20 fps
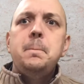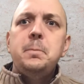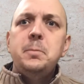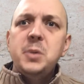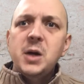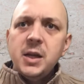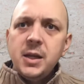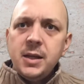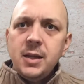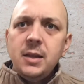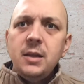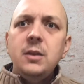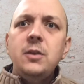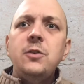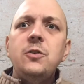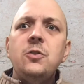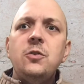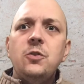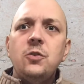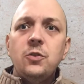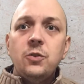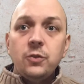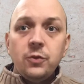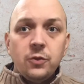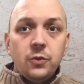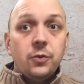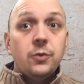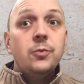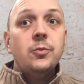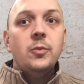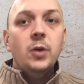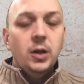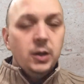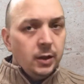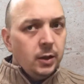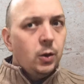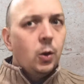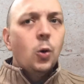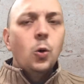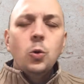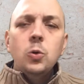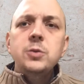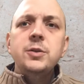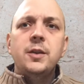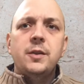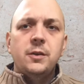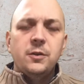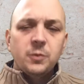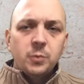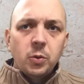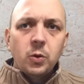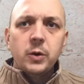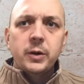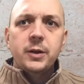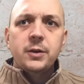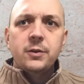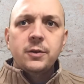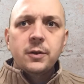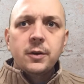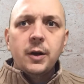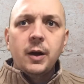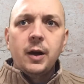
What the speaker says: But it is a little old at this point,